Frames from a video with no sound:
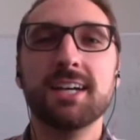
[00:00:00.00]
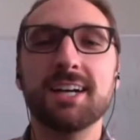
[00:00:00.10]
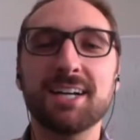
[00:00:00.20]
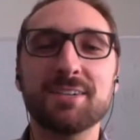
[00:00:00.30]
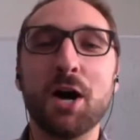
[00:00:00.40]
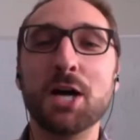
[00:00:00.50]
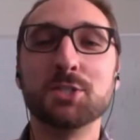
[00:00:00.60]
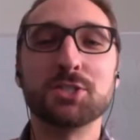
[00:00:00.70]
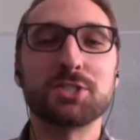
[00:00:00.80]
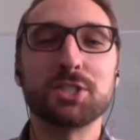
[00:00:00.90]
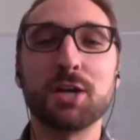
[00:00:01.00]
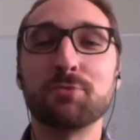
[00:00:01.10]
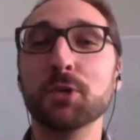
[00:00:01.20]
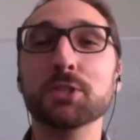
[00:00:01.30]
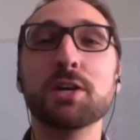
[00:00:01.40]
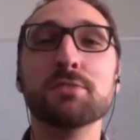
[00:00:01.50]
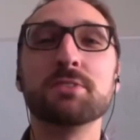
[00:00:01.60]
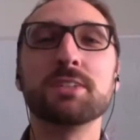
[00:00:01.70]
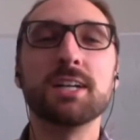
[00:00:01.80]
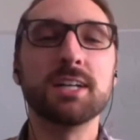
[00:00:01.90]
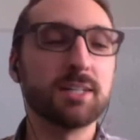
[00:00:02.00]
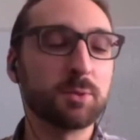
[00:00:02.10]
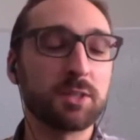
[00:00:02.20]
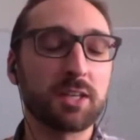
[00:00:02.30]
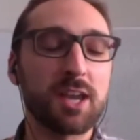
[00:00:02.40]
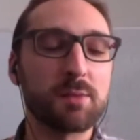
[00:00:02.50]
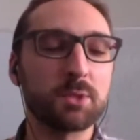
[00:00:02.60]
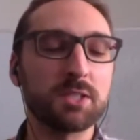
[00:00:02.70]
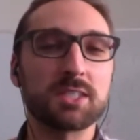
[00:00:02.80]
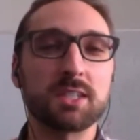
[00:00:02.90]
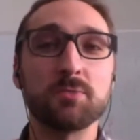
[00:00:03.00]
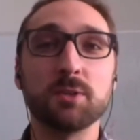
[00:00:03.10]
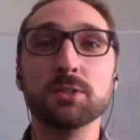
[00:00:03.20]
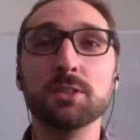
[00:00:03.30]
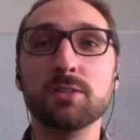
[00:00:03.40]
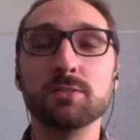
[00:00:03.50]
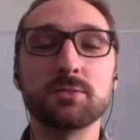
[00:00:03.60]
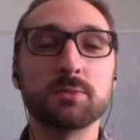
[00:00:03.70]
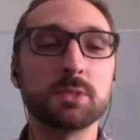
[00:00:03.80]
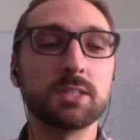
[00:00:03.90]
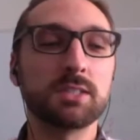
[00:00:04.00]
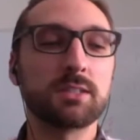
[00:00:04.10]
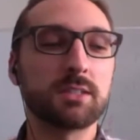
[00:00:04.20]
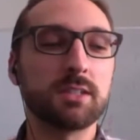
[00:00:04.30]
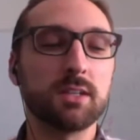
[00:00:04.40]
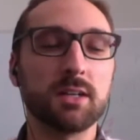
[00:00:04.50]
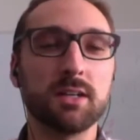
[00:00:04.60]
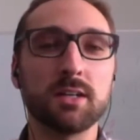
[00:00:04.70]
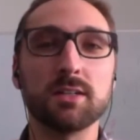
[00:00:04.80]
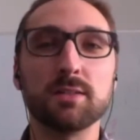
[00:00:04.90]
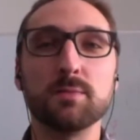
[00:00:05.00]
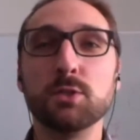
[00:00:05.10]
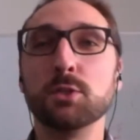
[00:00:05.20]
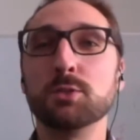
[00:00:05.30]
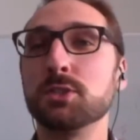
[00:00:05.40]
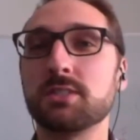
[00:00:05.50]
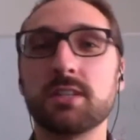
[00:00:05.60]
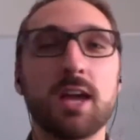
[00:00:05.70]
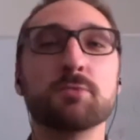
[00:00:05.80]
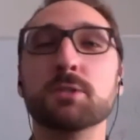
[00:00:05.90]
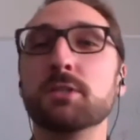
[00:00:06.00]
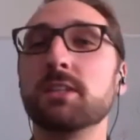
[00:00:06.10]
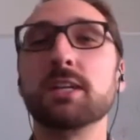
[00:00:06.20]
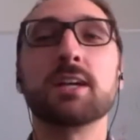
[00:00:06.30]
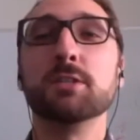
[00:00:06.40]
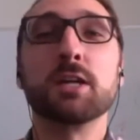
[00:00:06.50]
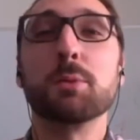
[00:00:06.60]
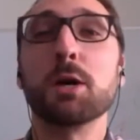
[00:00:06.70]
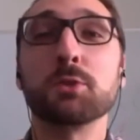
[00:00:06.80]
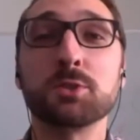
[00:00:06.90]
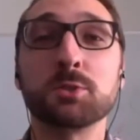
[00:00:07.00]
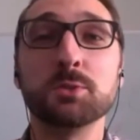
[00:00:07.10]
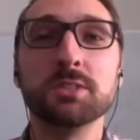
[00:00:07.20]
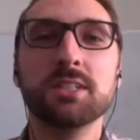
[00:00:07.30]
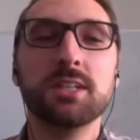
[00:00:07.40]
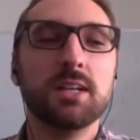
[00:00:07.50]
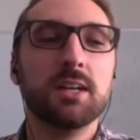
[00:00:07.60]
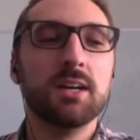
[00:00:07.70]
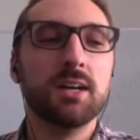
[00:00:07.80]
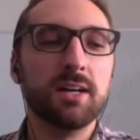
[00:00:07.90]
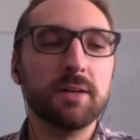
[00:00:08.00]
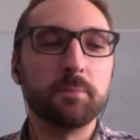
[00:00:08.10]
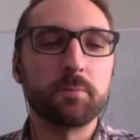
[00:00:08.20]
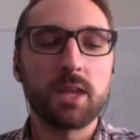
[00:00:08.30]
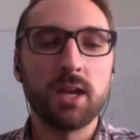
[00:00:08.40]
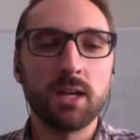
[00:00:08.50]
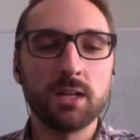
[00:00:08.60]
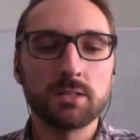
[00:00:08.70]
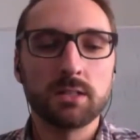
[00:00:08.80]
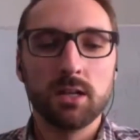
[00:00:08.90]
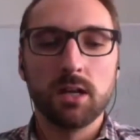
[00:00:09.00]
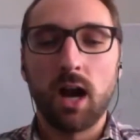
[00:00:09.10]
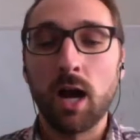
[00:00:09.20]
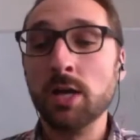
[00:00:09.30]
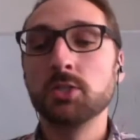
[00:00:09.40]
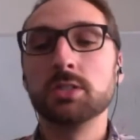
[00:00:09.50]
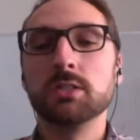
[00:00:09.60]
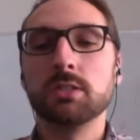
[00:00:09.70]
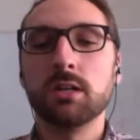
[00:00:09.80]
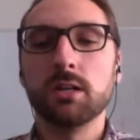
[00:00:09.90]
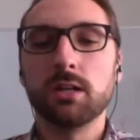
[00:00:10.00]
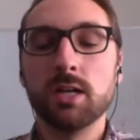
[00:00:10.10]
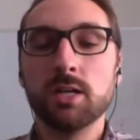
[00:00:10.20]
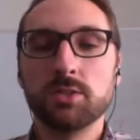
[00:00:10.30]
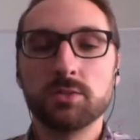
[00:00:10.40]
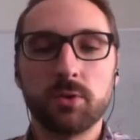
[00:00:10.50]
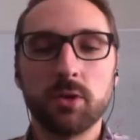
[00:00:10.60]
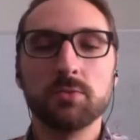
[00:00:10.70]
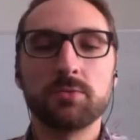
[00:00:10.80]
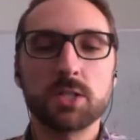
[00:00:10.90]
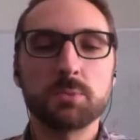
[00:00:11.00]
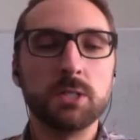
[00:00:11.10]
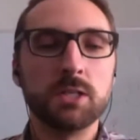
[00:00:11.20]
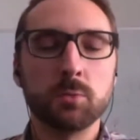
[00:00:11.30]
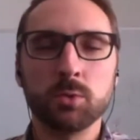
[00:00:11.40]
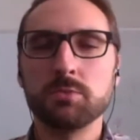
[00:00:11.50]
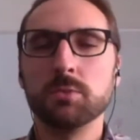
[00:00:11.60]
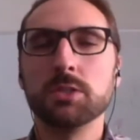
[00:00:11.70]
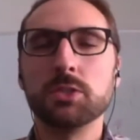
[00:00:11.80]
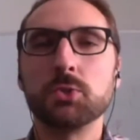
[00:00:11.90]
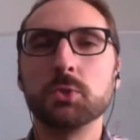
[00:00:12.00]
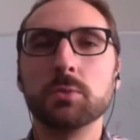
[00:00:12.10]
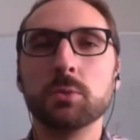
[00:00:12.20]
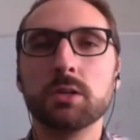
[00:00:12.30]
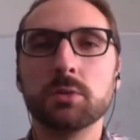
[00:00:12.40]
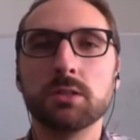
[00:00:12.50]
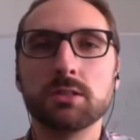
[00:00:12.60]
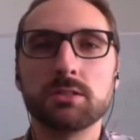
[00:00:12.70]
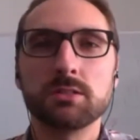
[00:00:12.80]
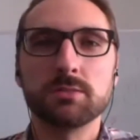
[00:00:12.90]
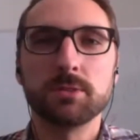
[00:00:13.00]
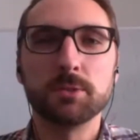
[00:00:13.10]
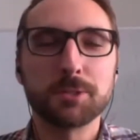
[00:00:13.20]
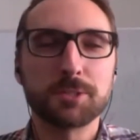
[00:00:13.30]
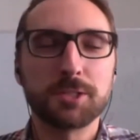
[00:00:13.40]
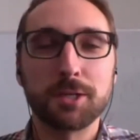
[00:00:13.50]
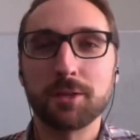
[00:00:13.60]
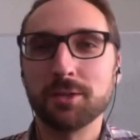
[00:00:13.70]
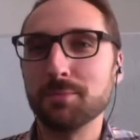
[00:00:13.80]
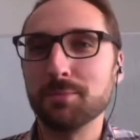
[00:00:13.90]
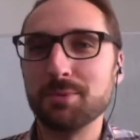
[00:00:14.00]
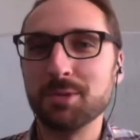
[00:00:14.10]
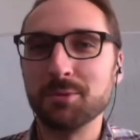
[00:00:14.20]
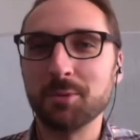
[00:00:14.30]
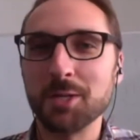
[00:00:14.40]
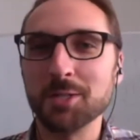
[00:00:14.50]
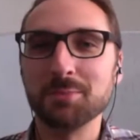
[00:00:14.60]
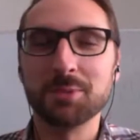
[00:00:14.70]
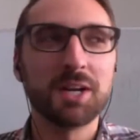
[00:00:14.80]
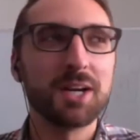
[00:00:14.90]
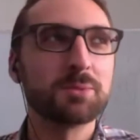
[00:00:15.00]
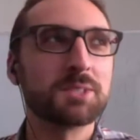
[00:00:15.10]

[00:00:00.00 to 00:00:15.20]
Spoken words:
I fell in love with the campus. I fell in love with just everything about the school, and I entered fall of freshman year. I wasn't really sure what I wanted to focus on. I thought I might be a writer, perhaps.